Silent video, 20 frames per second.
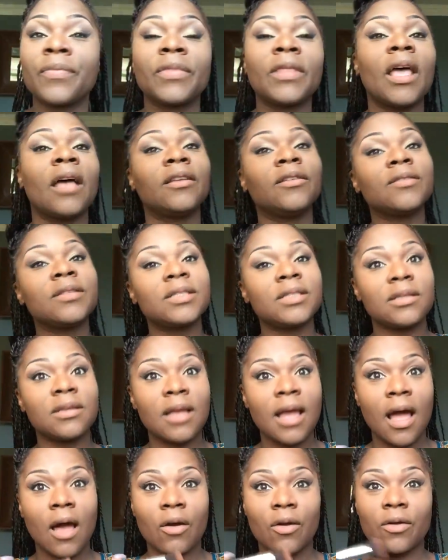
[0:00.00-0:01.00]
Now you
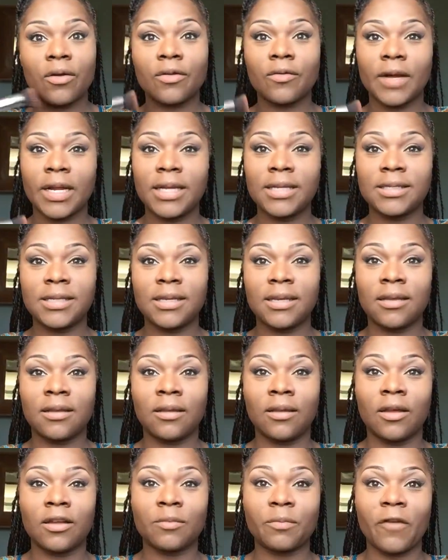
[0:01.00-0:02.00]
see how crazy
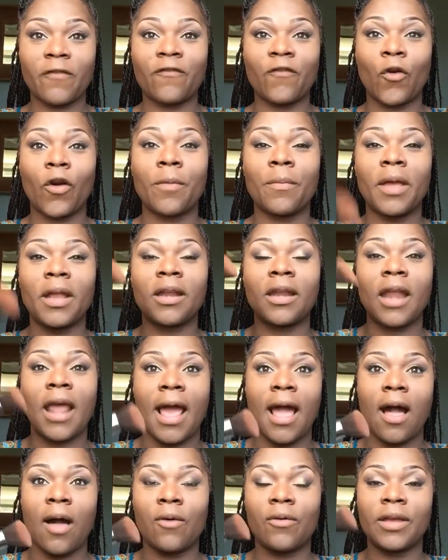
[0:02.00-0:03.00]
it looked before, but
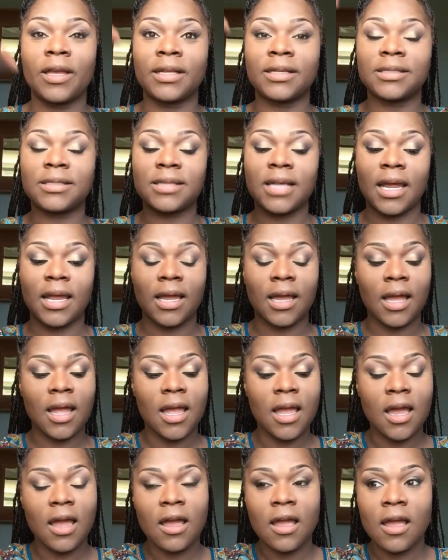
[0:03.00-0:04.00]
now it's like
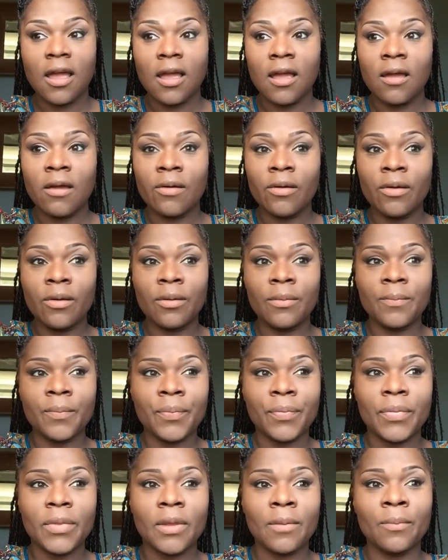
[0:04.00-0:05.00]

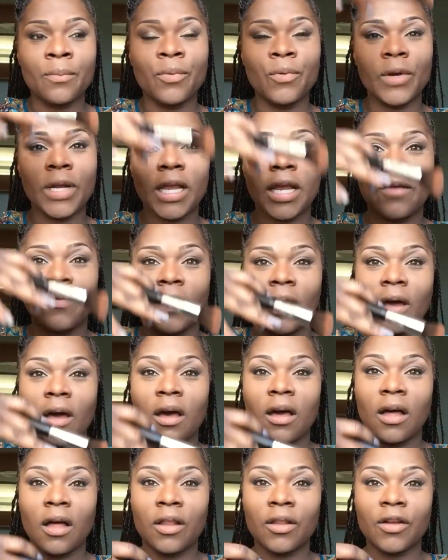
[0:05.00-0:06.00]
bringing the
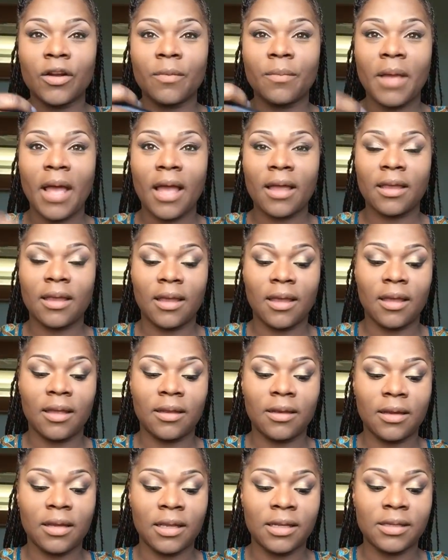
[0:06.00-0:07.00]
color back in.